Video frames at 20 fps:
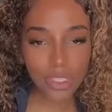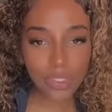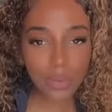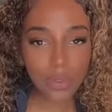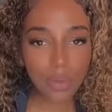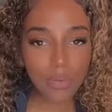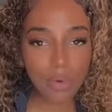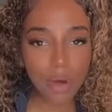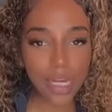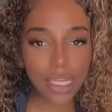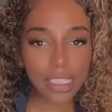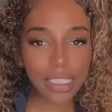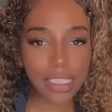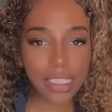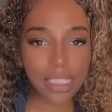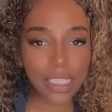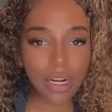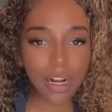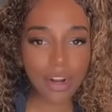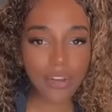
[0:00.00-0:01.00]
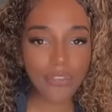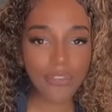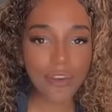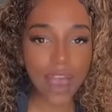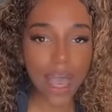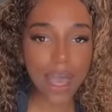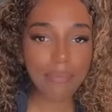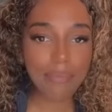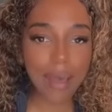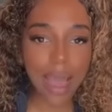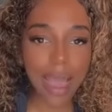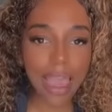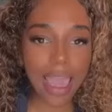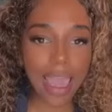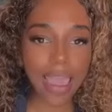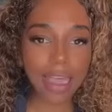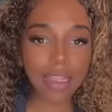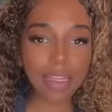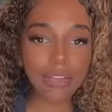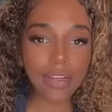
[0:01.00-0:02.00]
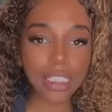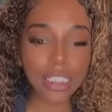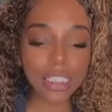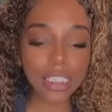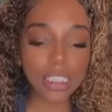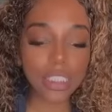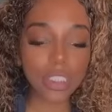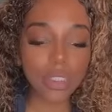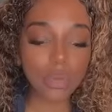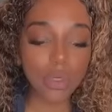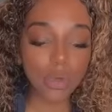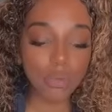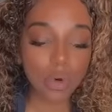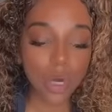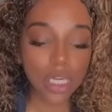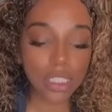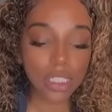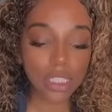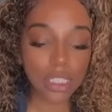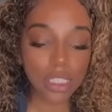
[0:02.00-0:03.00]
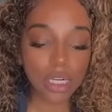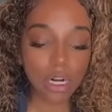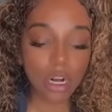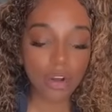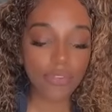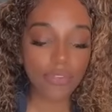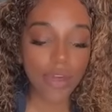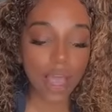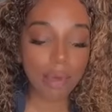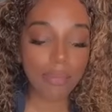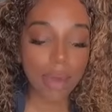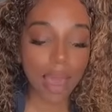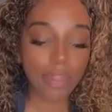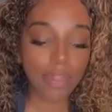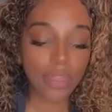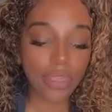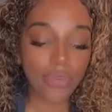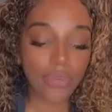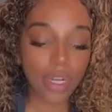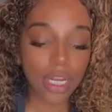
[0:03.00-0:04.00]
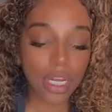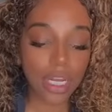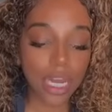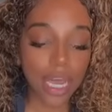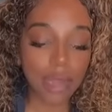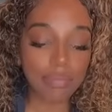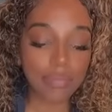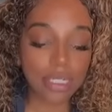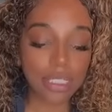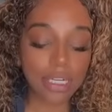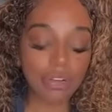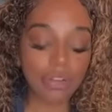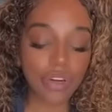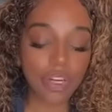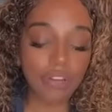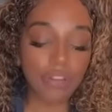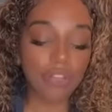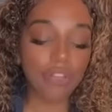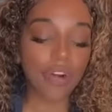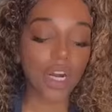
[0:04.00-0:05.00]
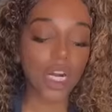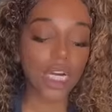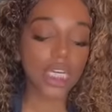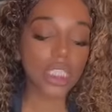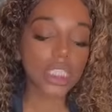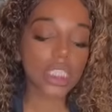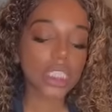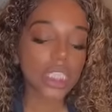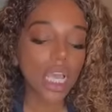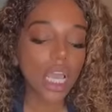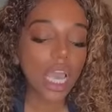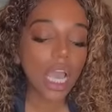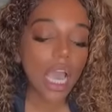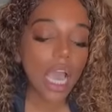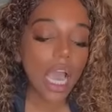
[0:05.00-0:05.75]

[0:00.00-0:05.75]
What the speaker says: Two of Wands is clarified by... Hey, Larissa. Two of Wands is clarified by the Three of Cups in reverse.